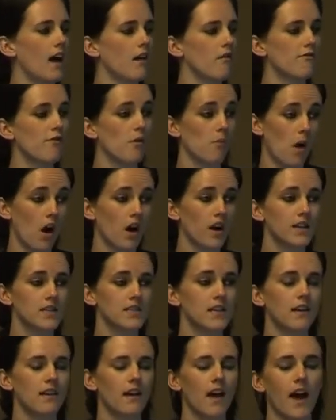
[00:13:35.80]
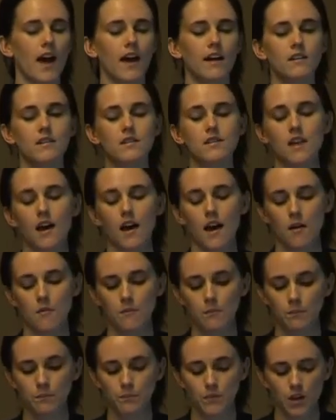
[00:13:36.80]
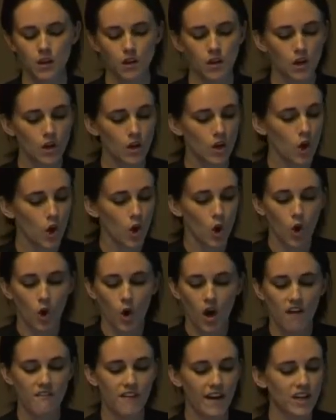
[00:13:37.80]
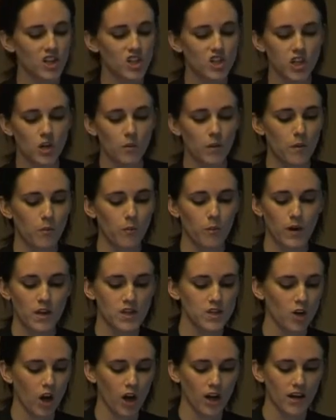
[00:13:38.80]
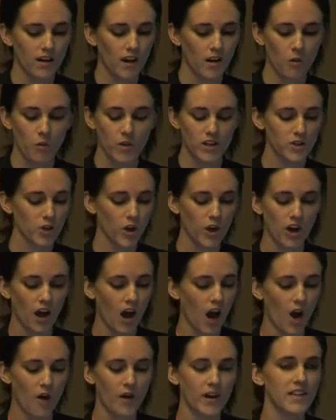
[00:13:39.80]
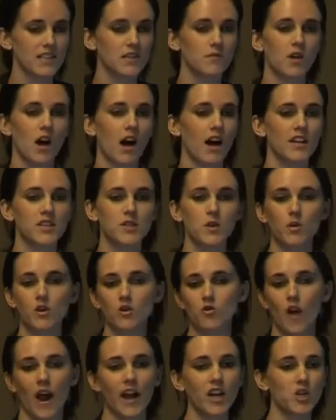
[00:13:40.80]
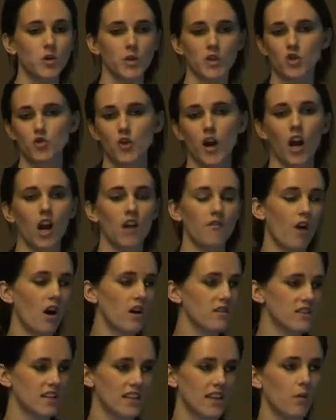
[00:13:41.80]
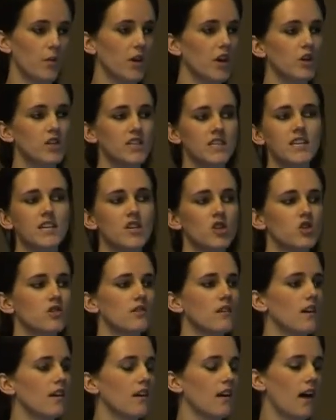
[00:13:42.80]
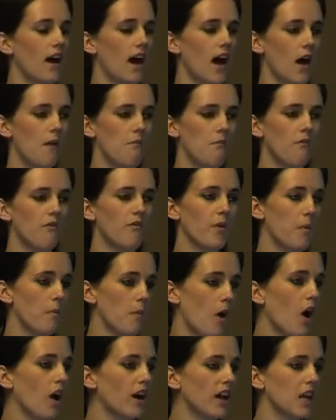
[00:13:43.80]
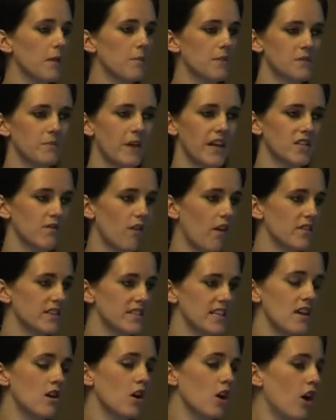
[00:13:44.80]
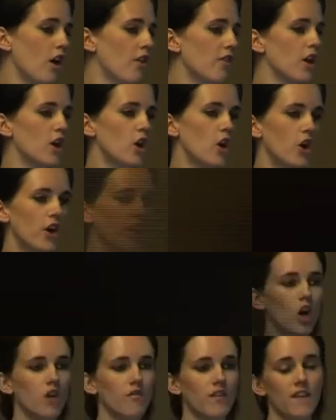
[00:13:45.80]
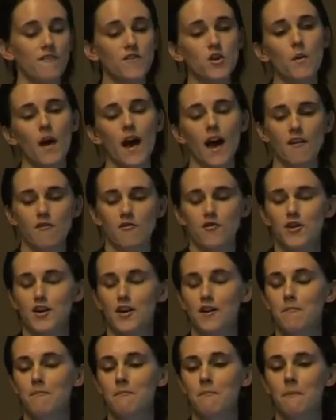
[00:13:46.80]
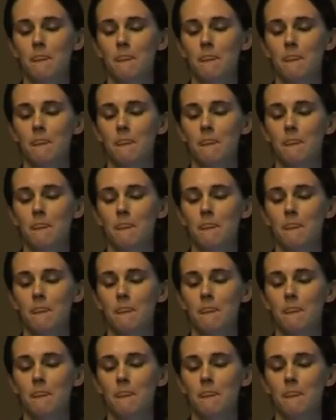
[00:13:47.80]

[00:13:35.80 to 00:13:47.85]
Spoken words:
for marketing, and eventually we started hiring some guys who were graduates straight out of varsity that we could teach. From a marketing perspective, obviously, the learning curve, if you have the